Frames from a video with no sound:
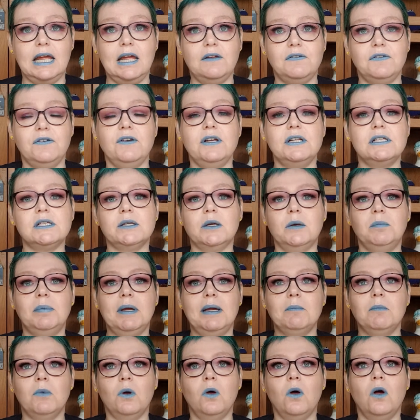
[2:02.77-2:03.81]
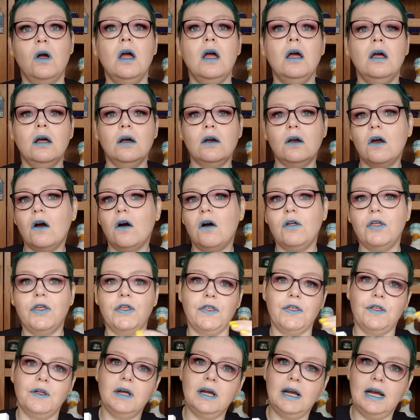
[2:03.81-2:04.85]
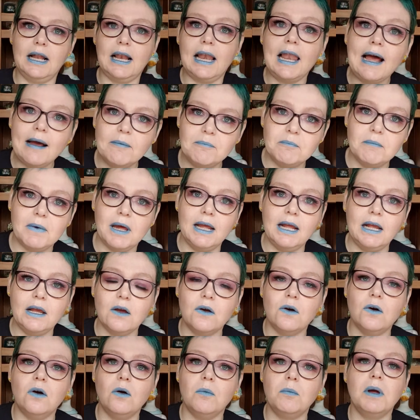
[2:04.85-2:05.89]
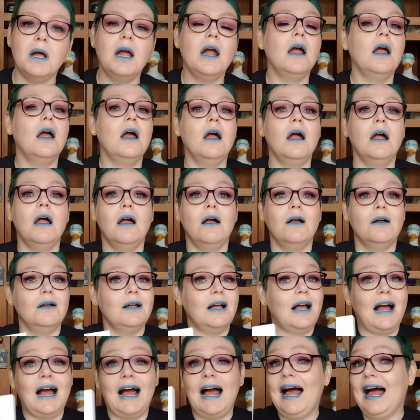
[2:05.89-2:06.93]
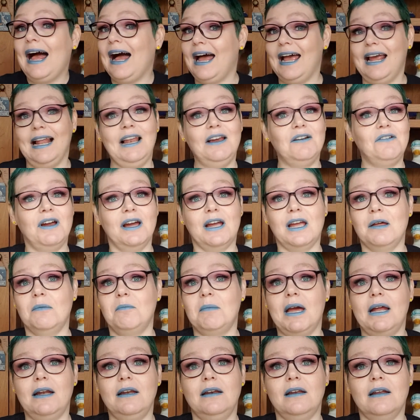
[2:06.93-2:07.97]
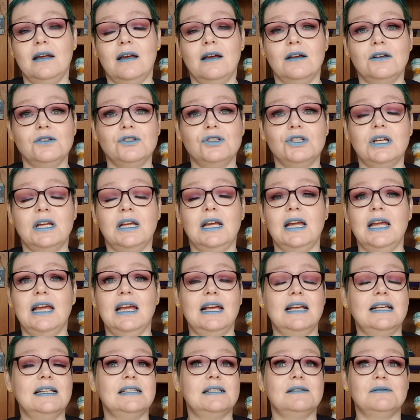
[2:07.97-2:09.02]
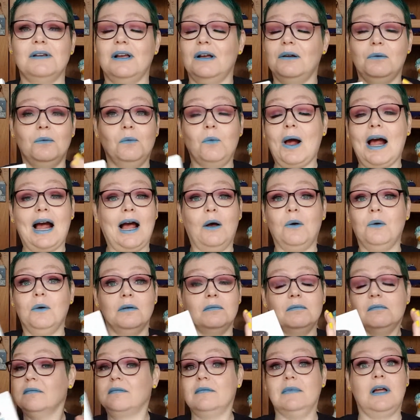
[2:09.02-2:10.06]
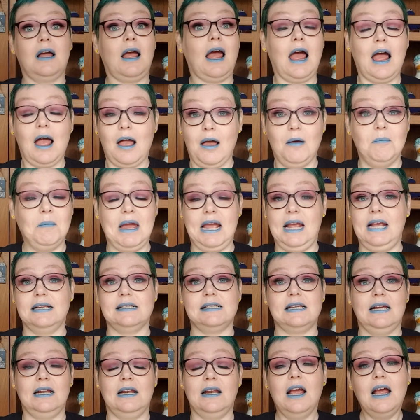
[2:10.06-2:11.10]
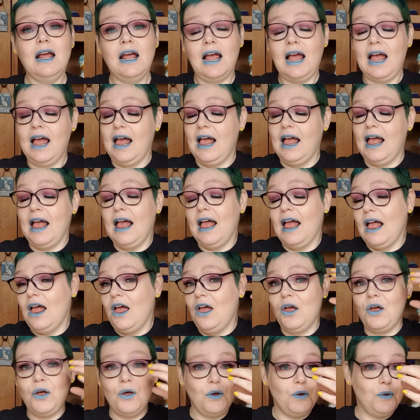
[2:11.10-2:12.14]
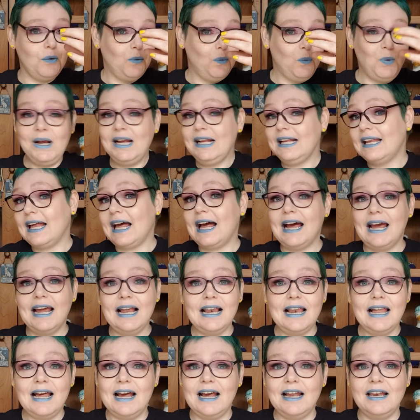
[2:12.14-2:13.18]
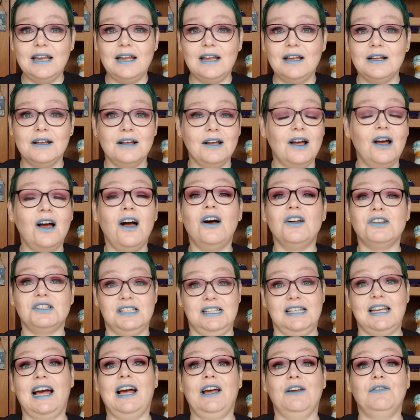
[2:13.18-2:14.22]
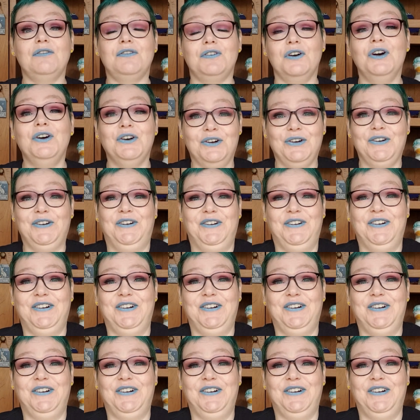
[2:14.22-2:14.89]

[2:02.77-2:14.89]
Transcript: If you're into a bit more goth glam makeup, I highly recommend her. She is, wow, amazing. Her winged eyeliner are to die for.